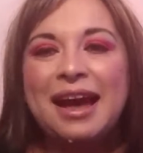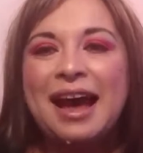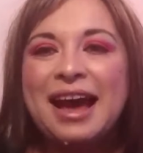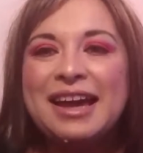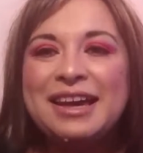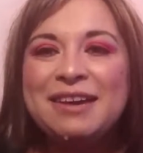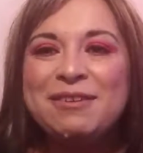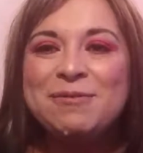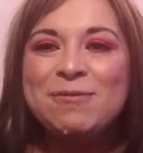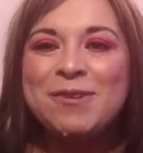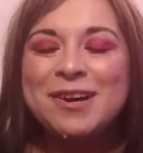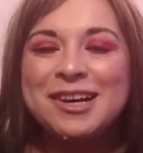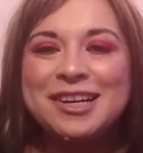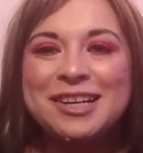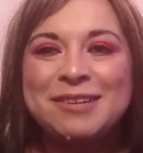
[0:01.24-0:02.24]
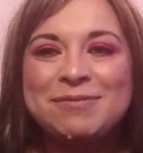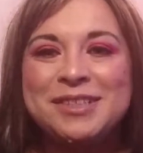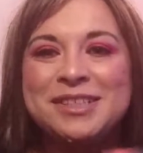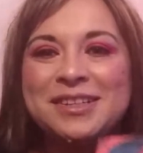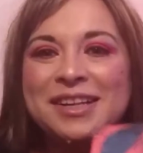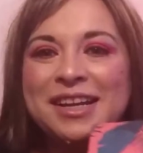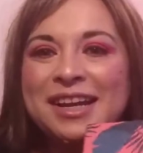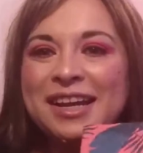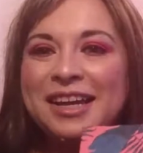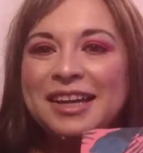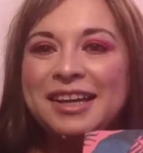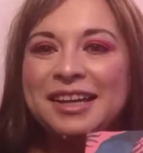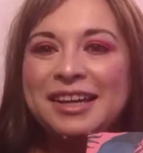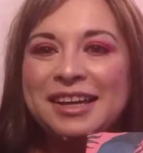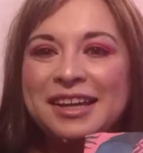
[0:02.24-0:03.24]
Hi and welcome.
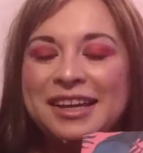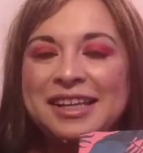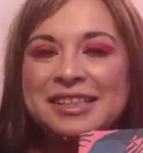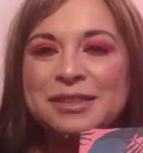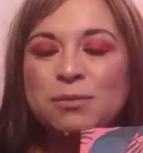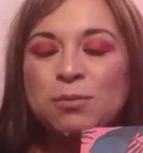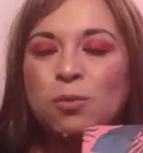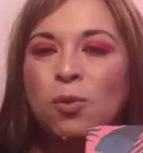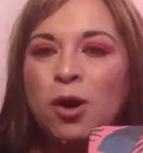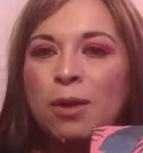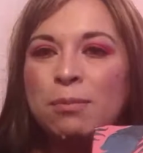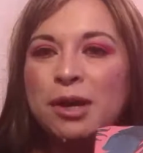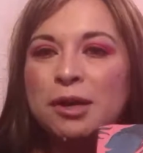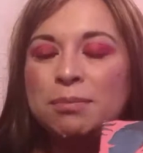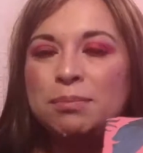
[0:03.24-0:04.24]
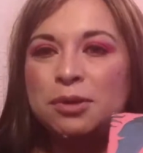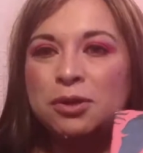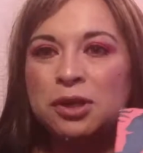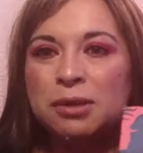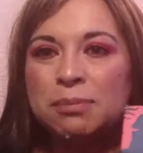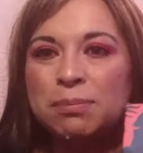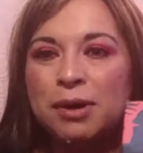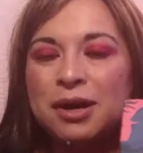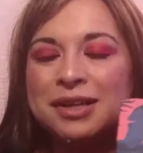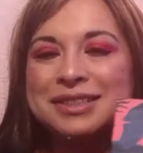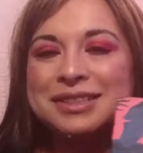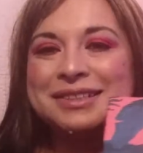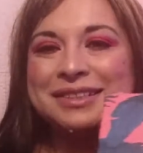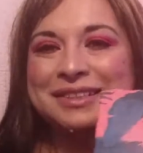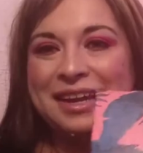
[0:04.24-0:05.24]
Today it's Walmart Beauty
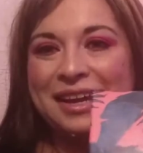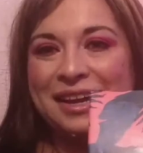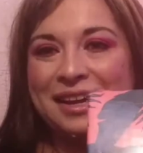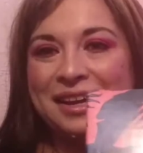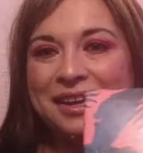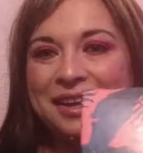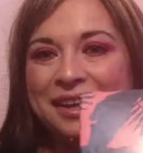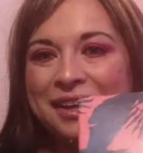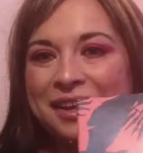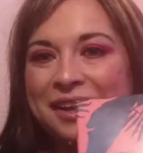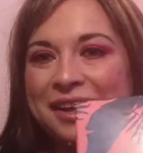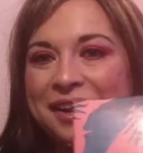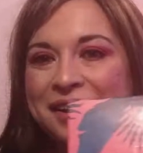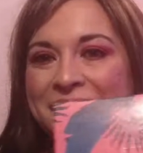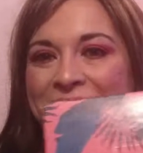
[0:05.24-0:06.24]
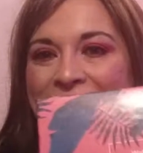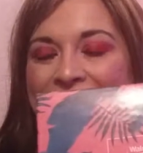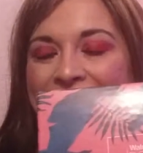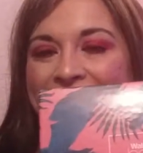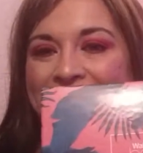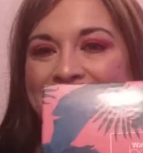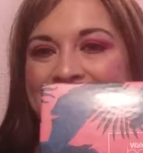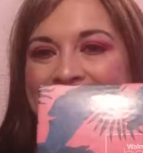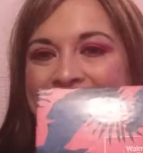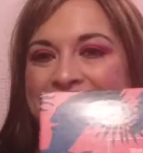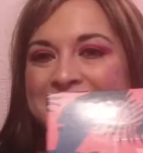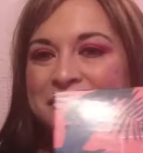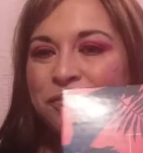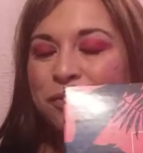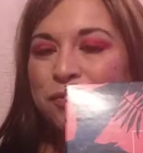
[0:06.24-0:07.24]
Box Day. Look at
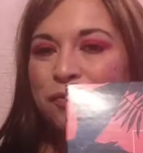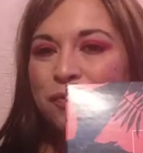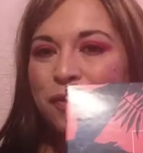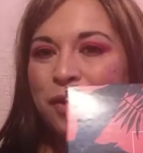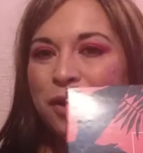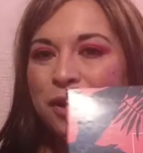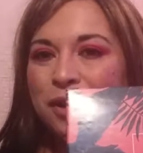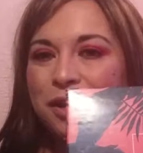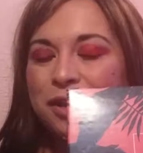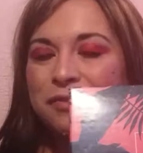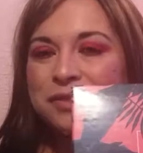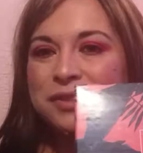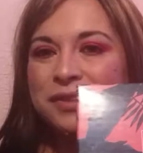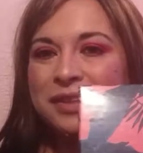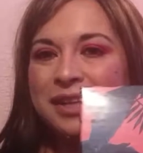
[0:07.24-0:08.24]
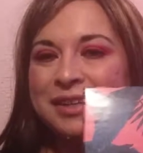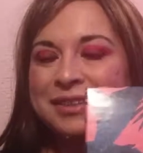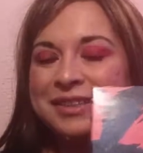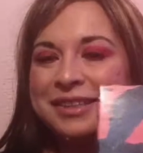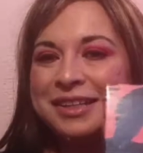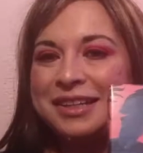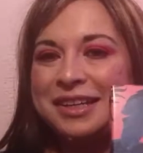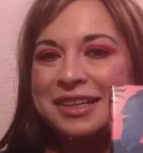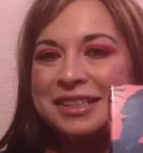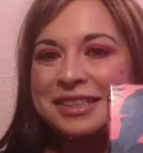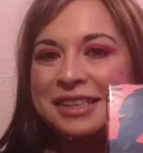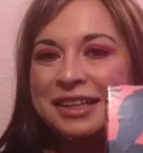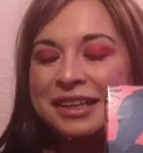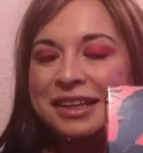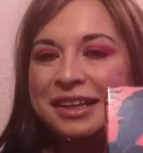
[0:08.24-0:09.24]
this. It's for fall of
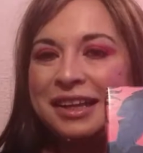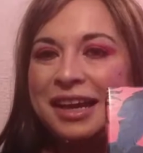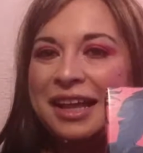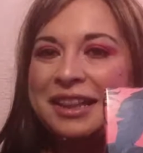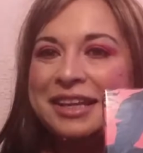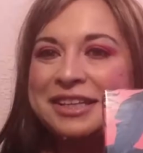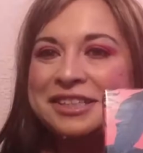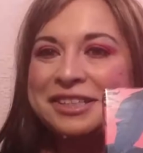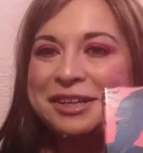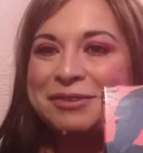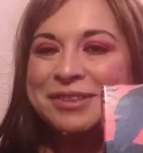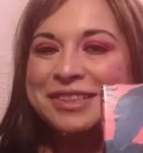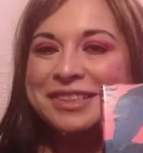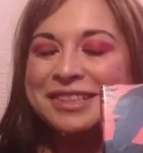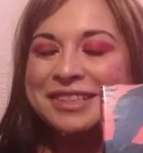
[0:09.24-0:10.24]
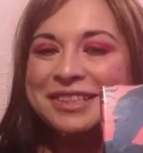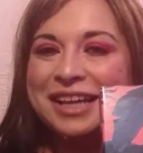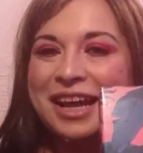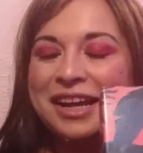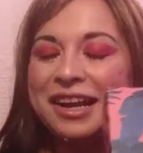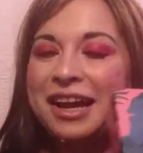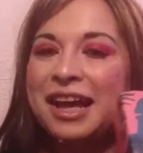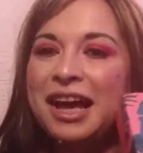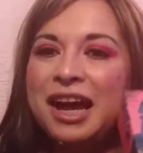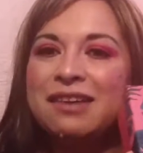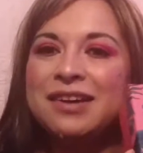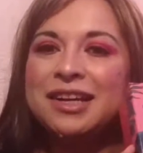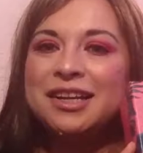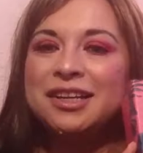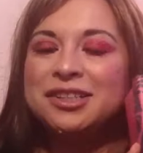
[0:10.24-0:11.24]
2018 and let's check what's inside.
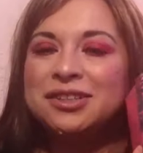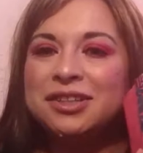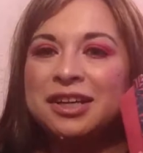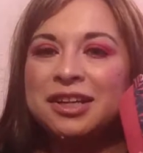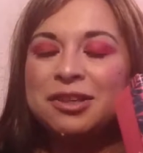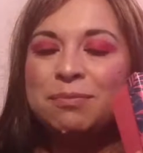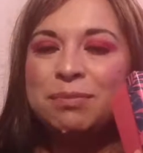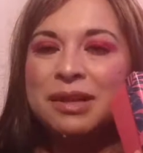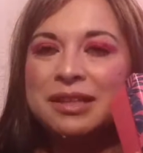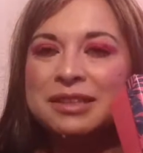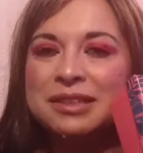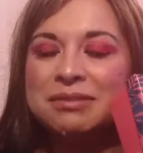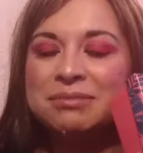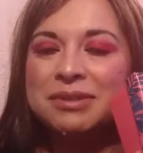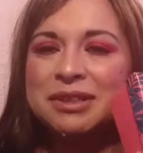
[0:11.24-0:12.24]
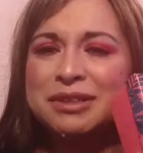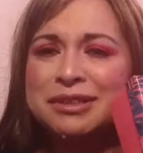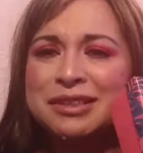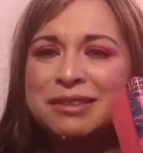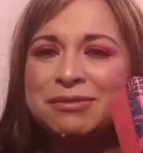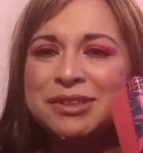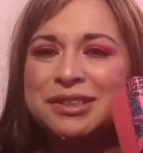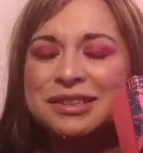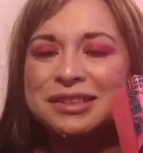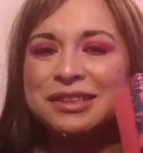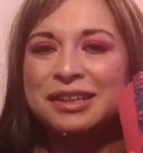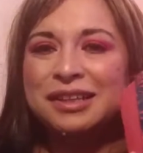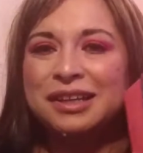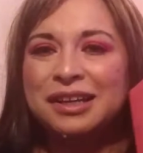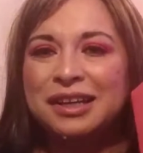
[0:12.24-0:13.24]
Already I took out the plastic because it was
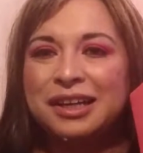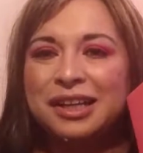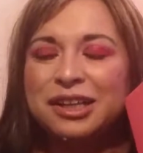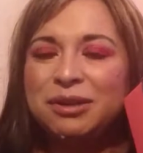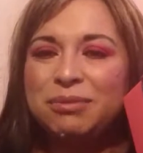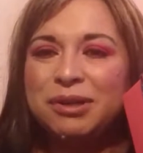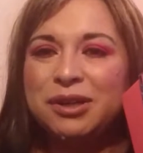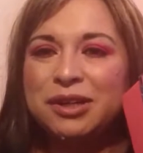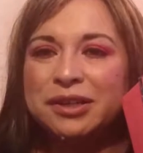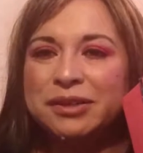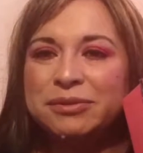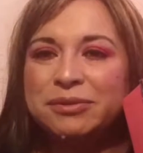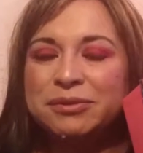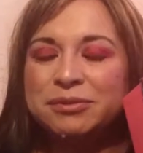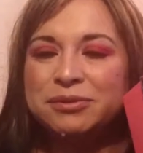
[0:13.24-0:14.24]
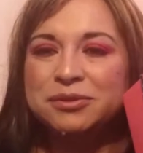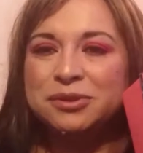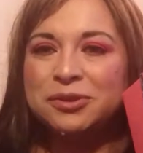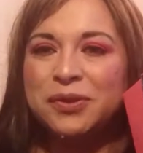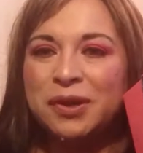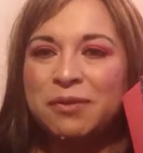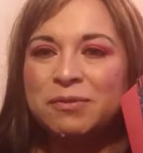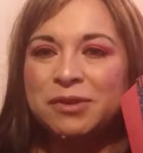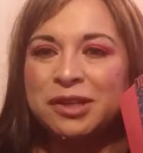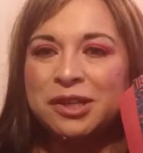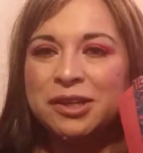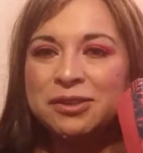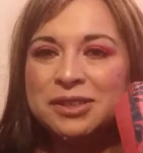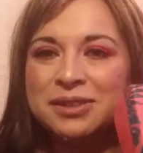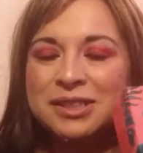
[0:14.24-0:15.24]
a little bit hard to do it on
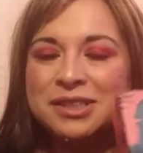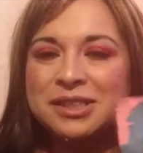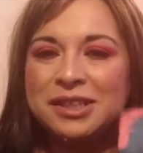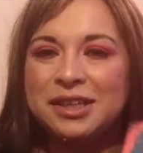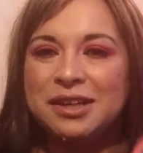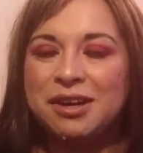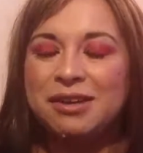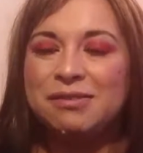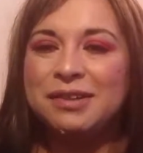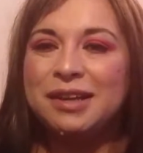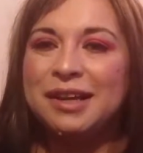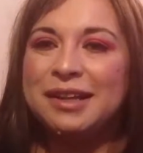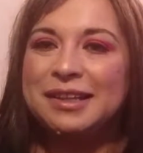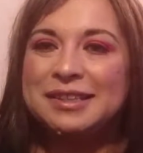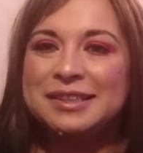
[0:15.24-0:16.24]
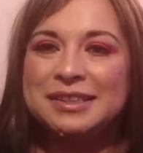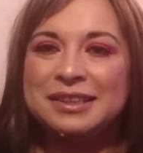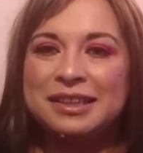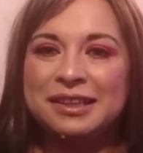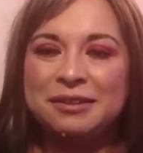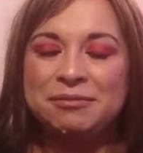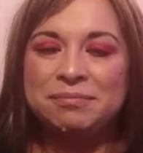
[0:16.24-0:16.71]
video so I took it off and let's see.